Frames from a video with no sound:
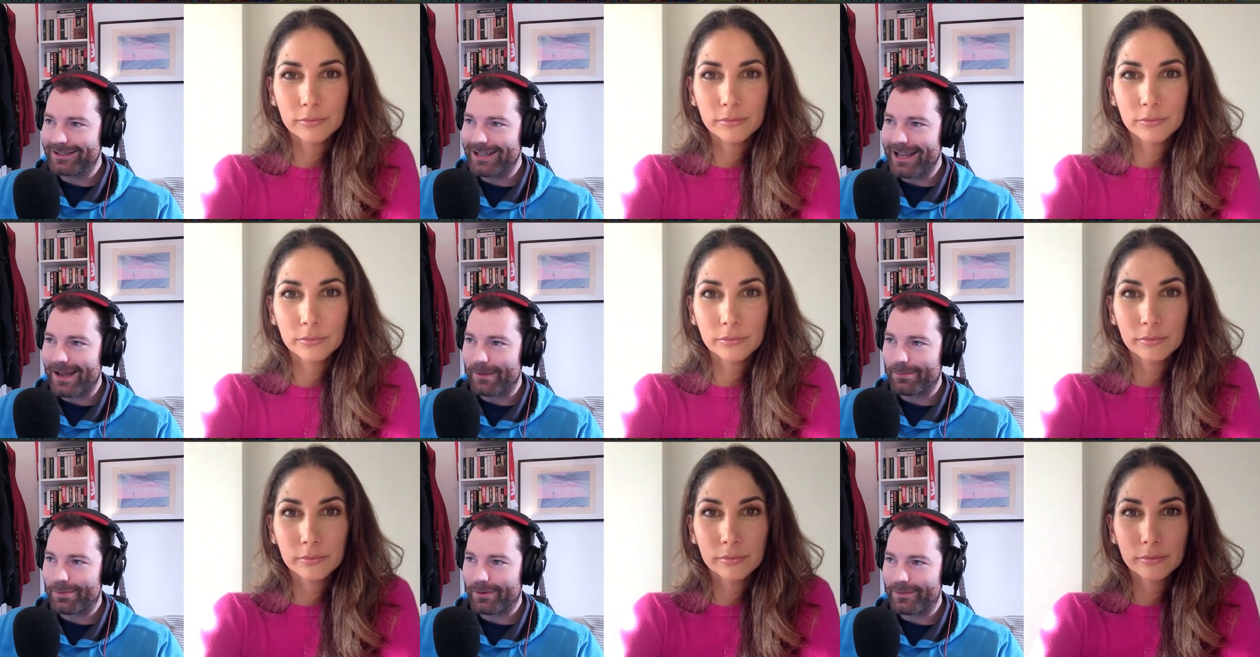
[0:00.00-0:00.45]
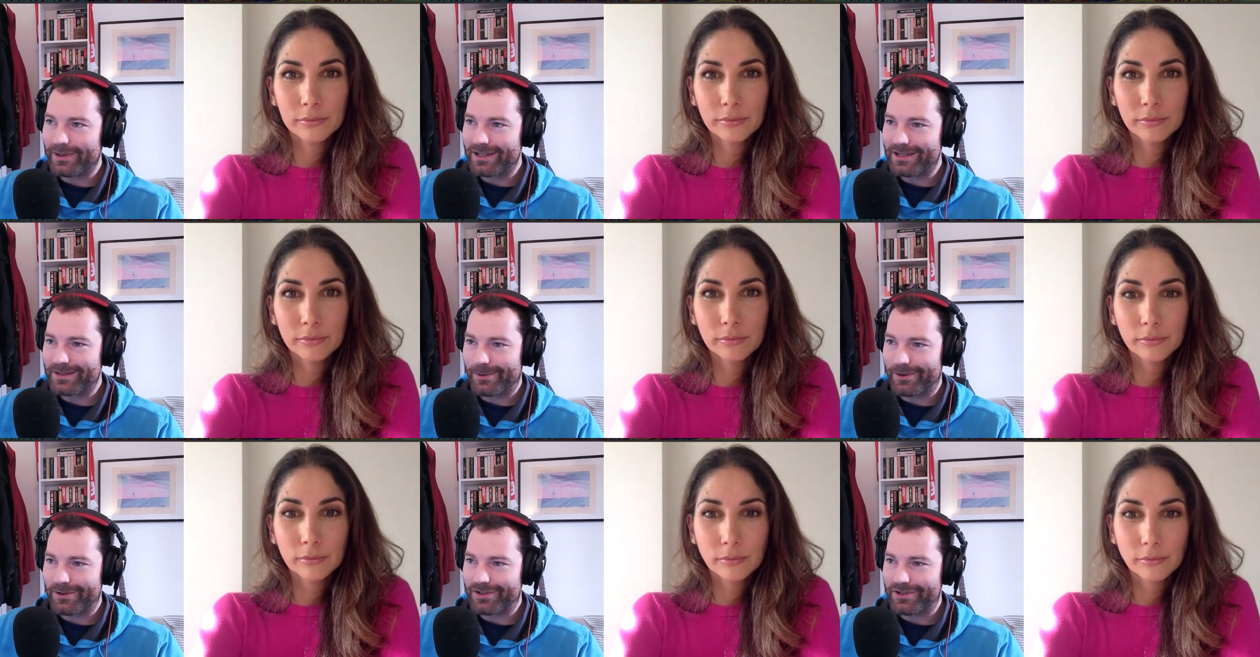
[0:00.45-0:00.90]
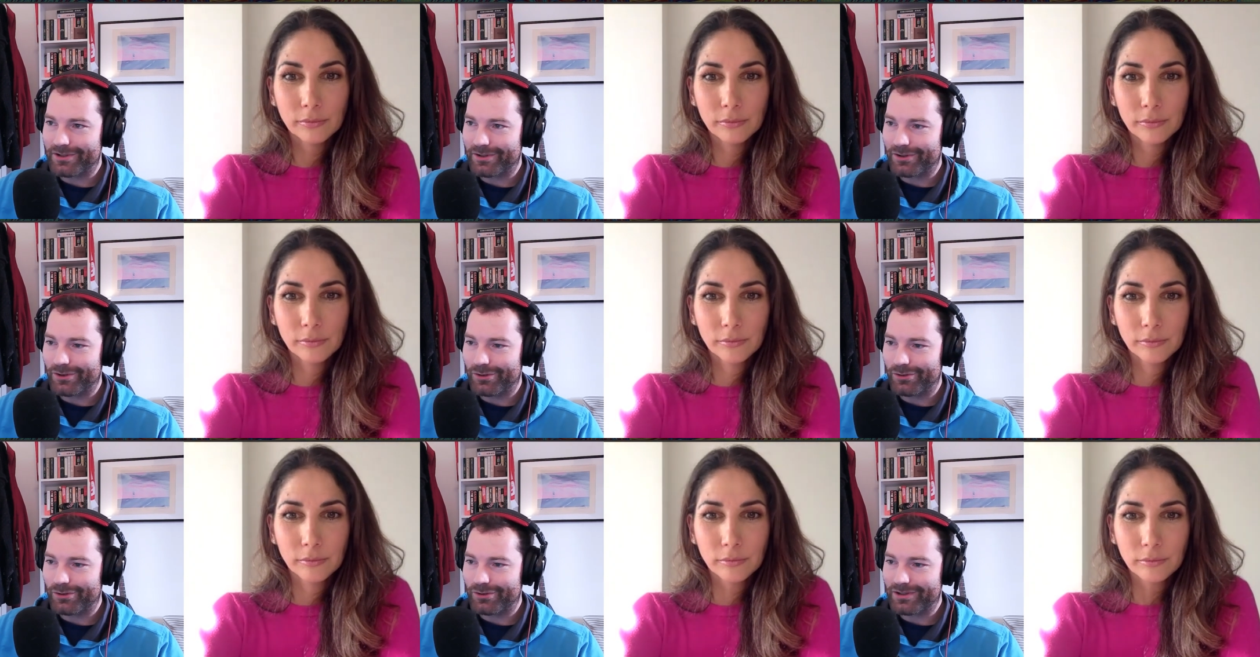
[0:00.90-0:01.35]
Speaker 1: yeah, becoming this person
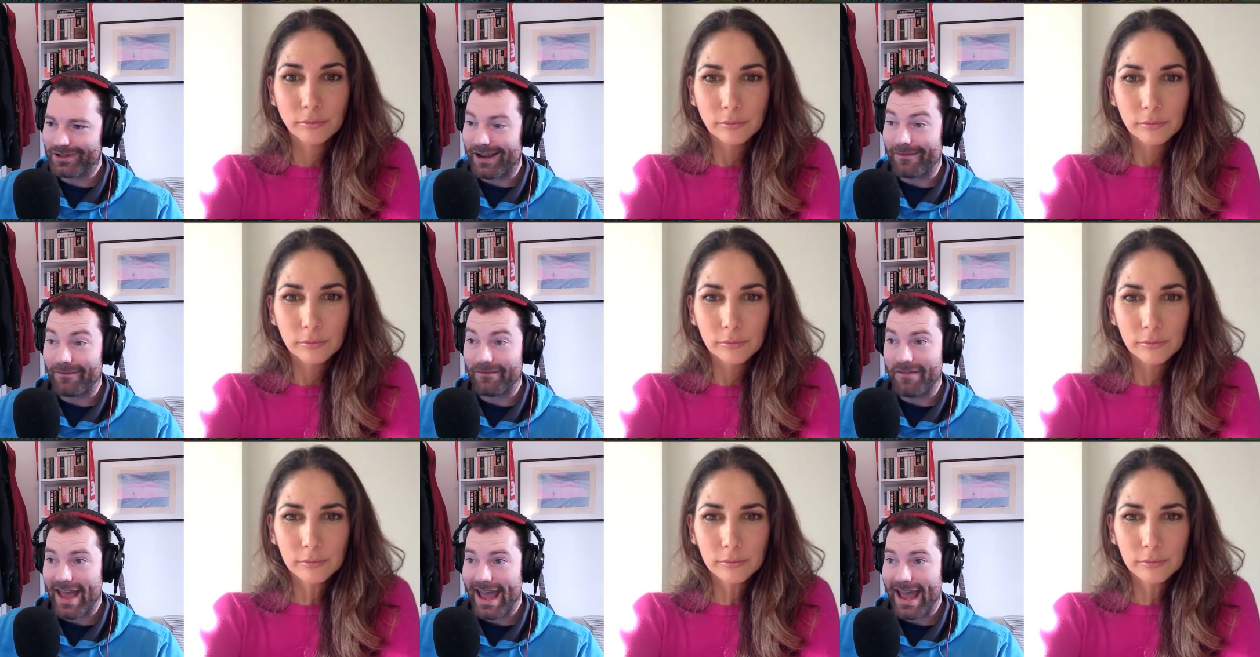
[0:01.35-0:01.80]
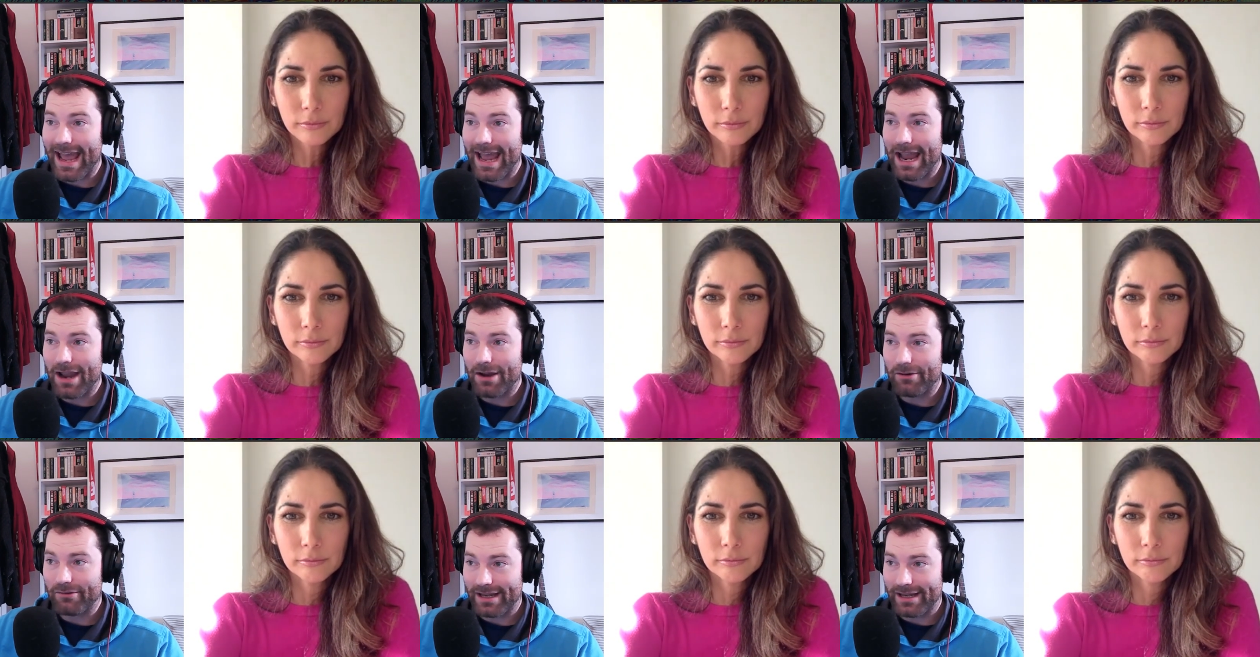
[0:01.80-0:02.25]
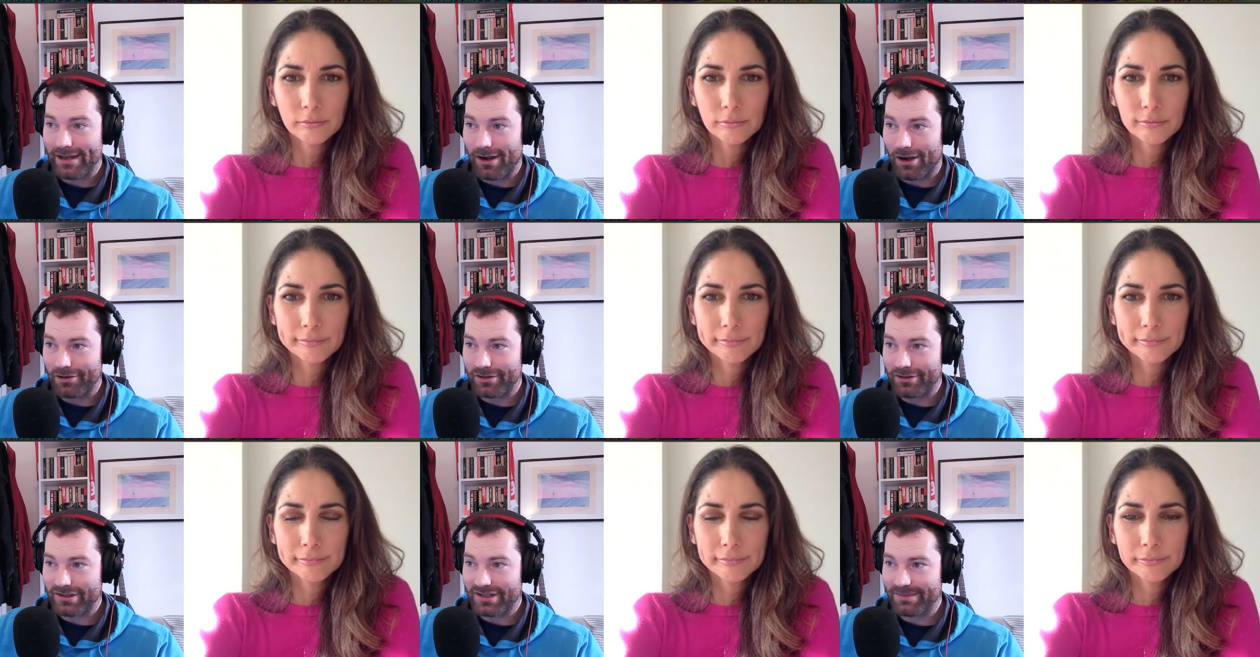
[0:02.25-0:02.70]
who's like very
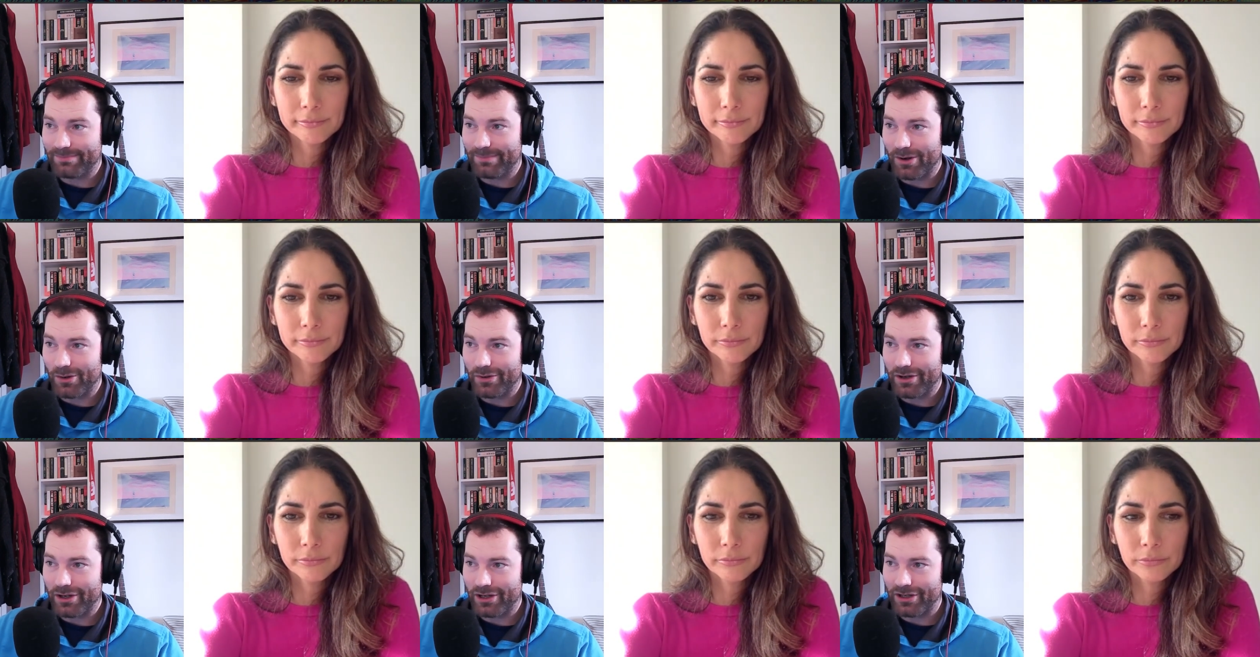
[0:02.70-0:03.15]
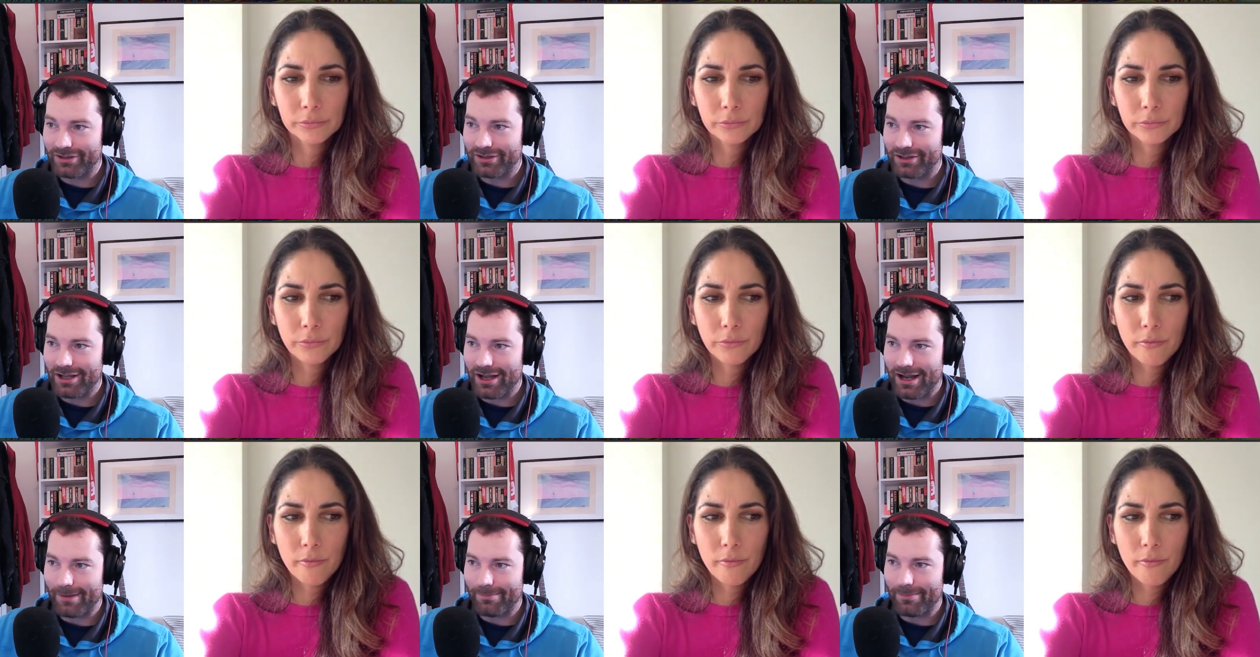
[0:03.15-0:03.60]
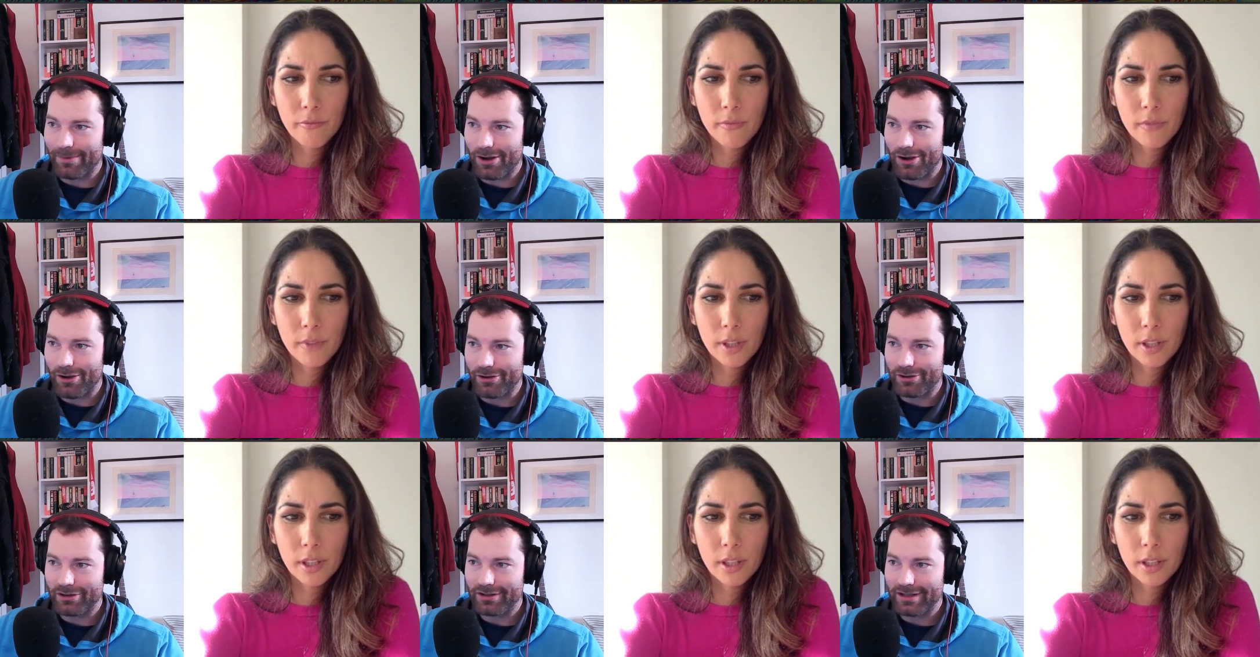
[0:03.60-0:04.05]
outspoken
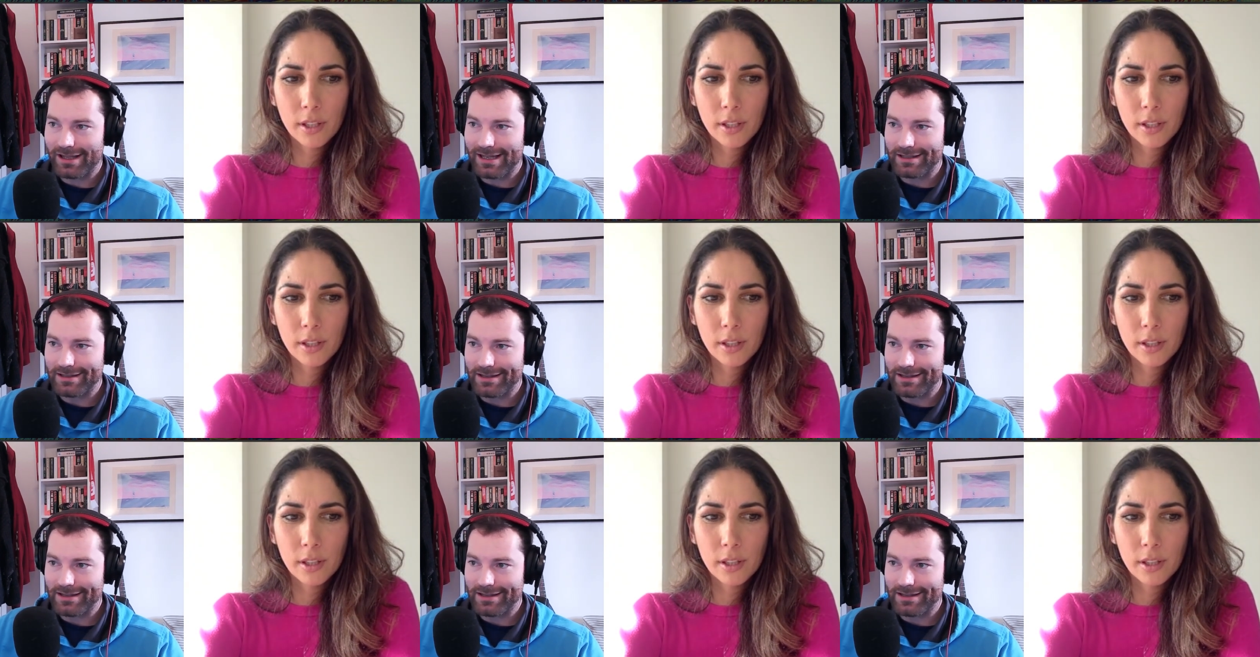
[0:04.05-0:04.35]
about these